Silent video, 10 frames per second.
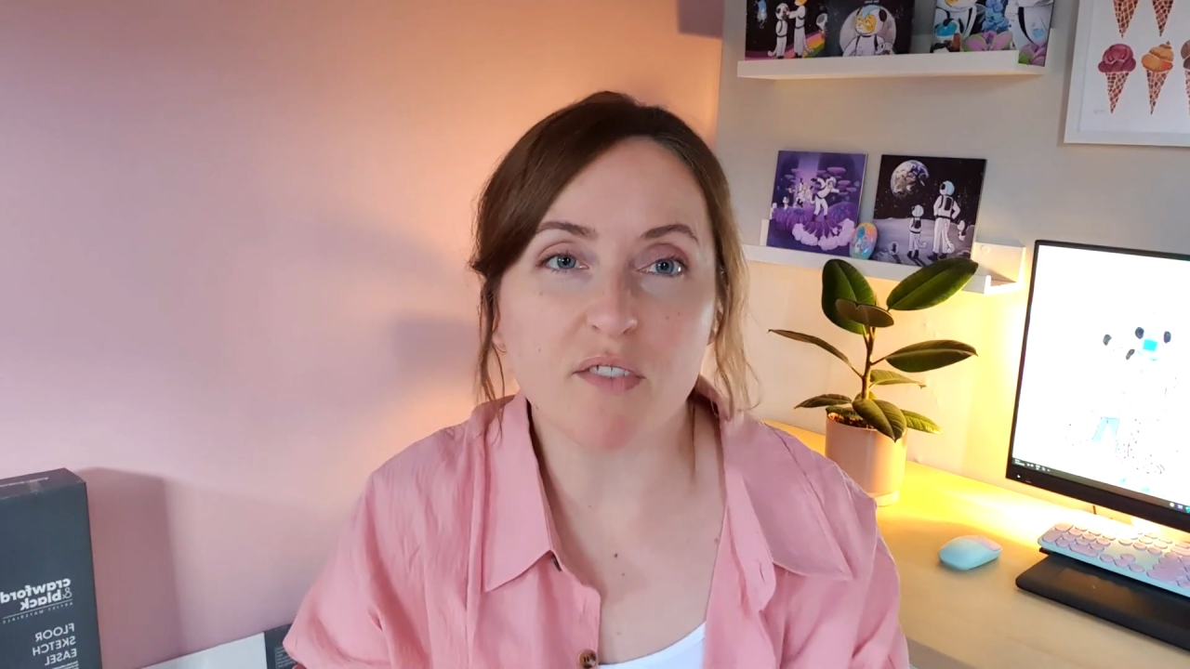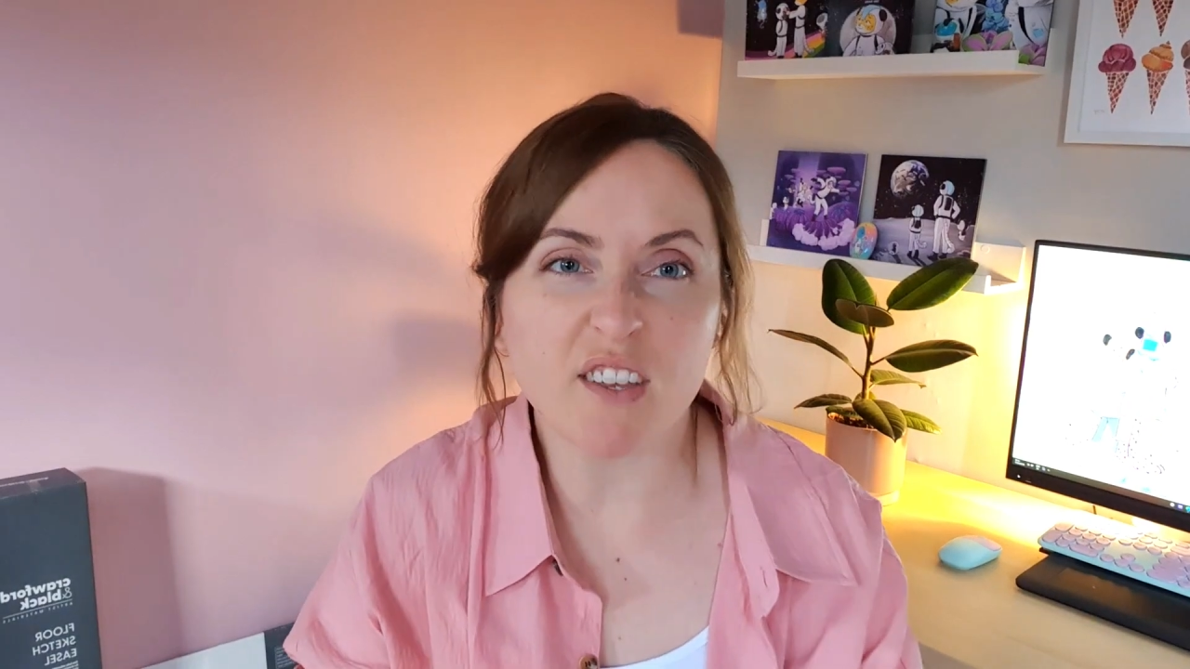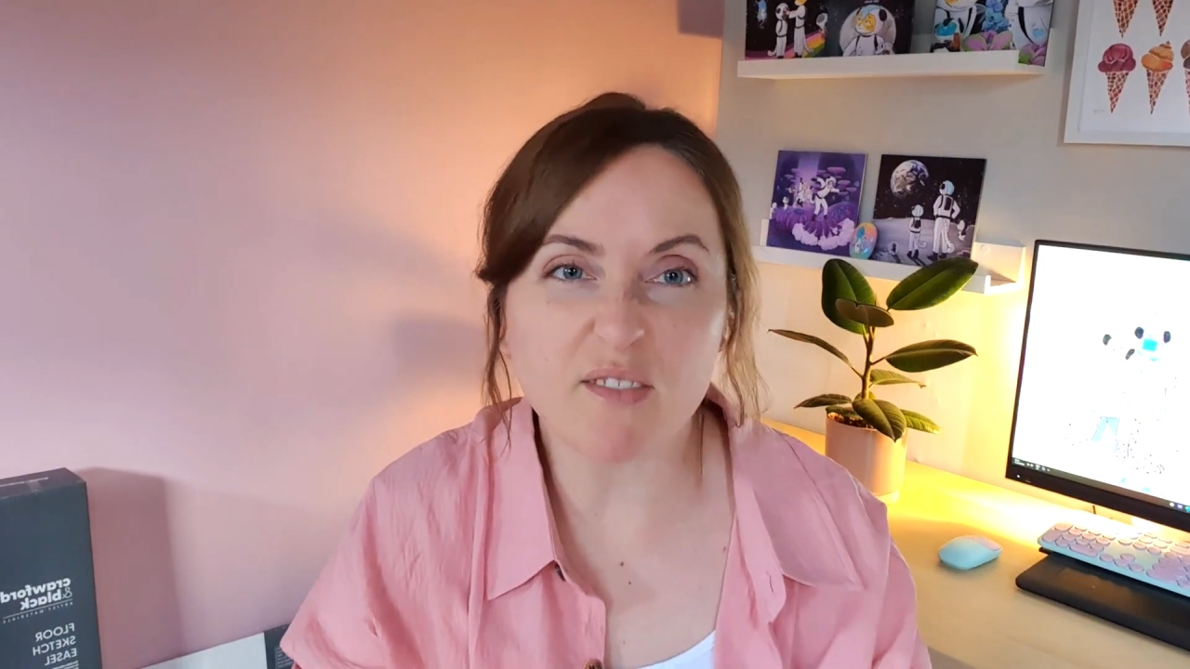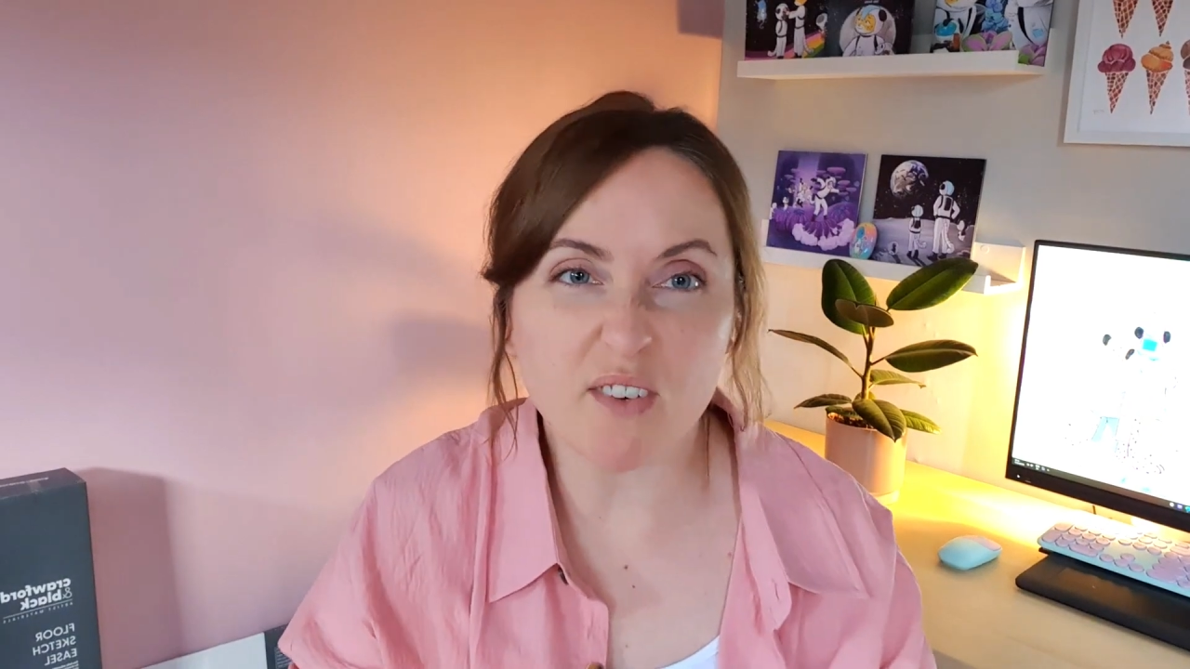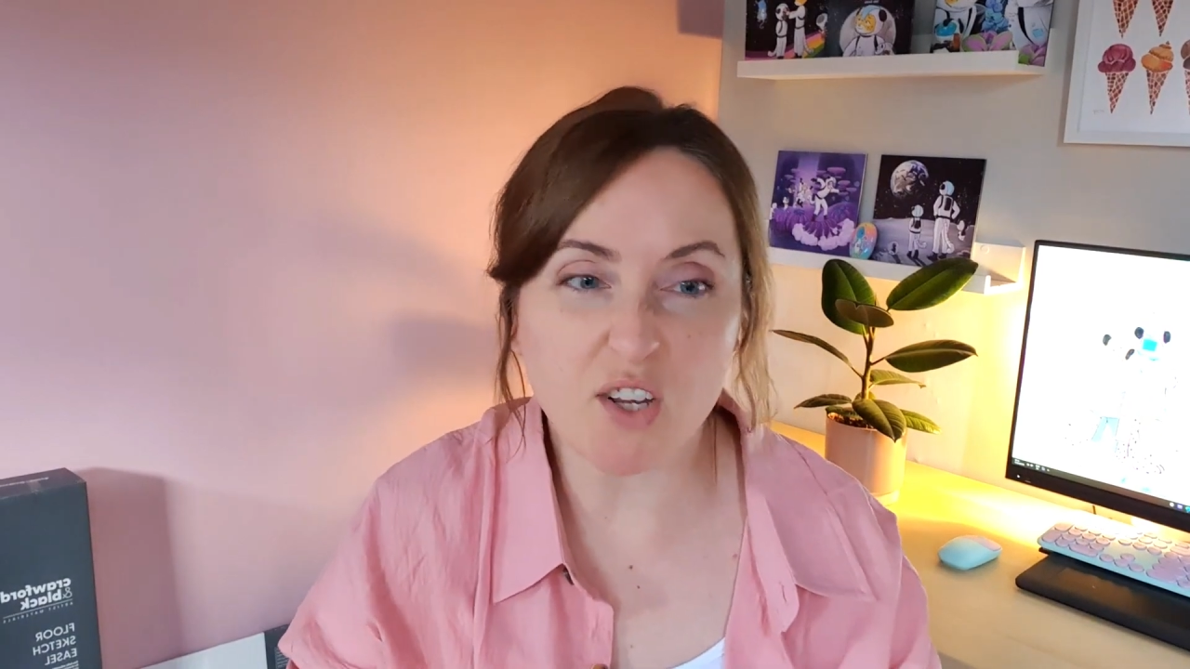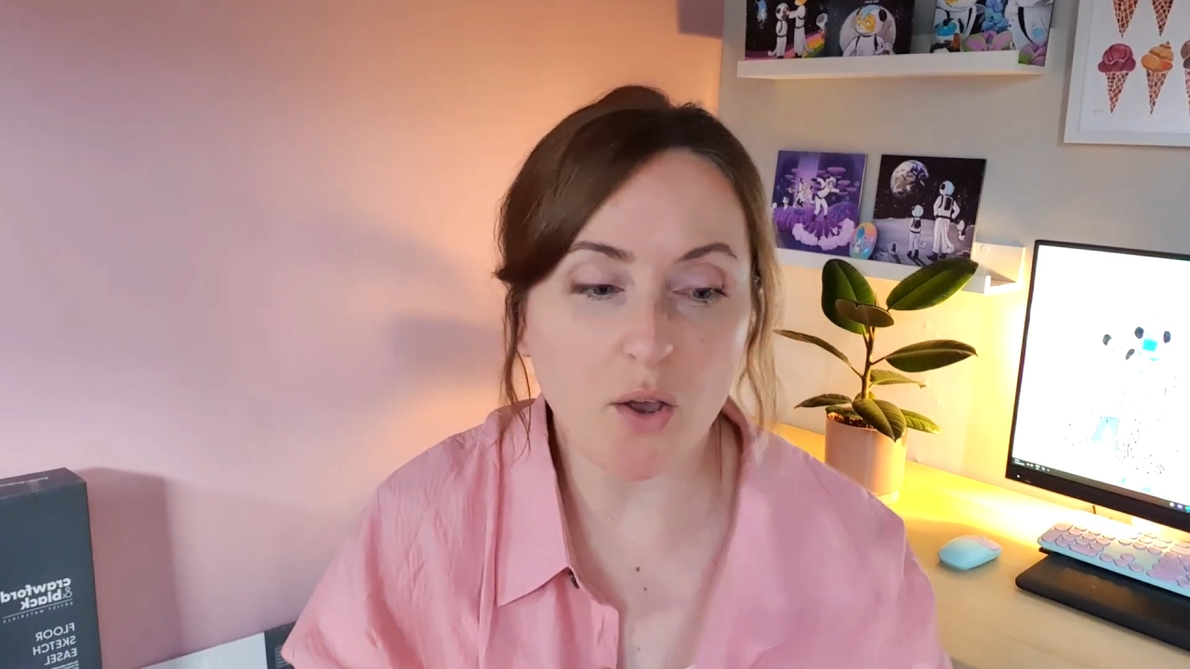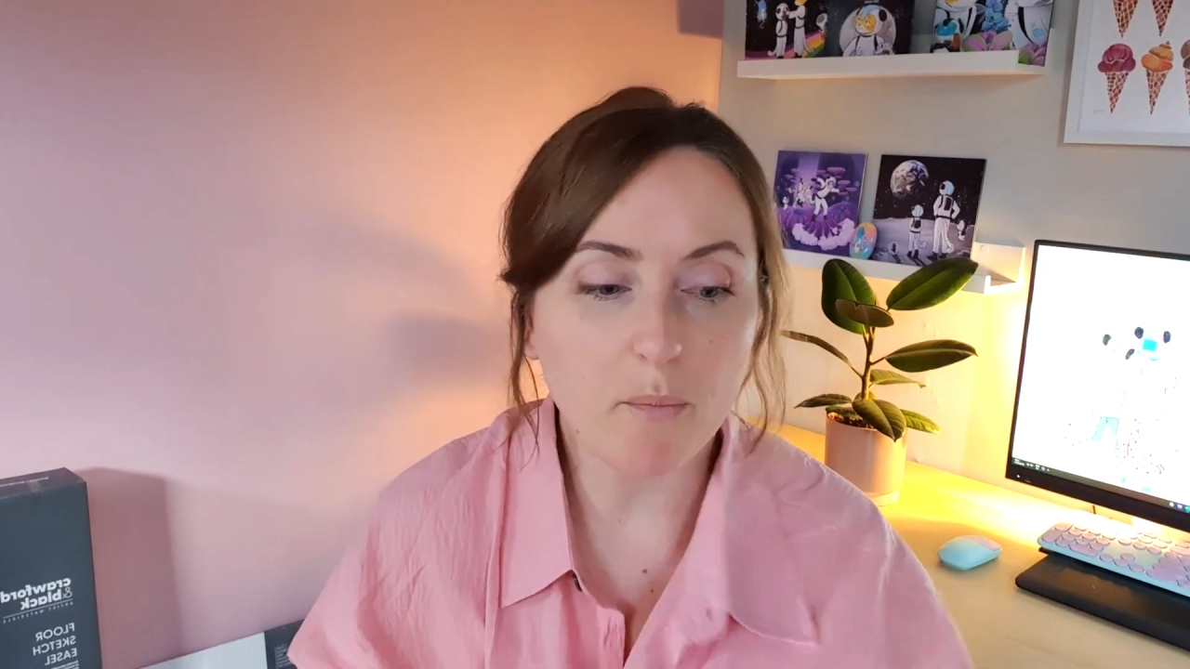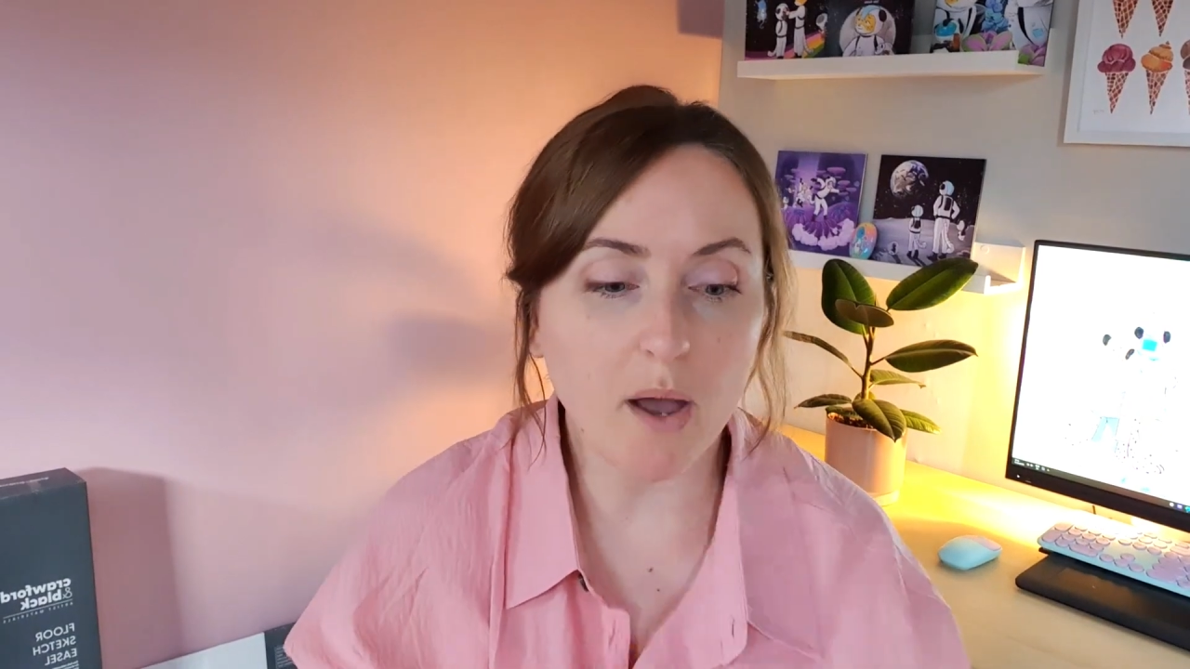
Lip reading: to this video,